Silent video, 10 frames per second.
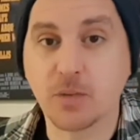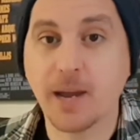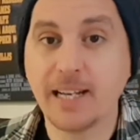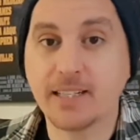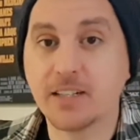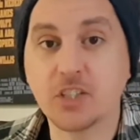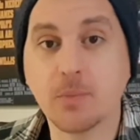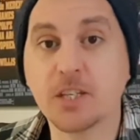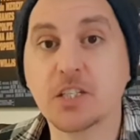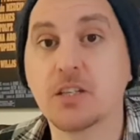amazing. And some
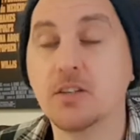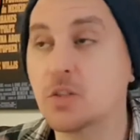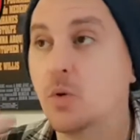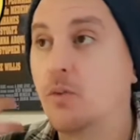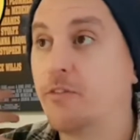of the sort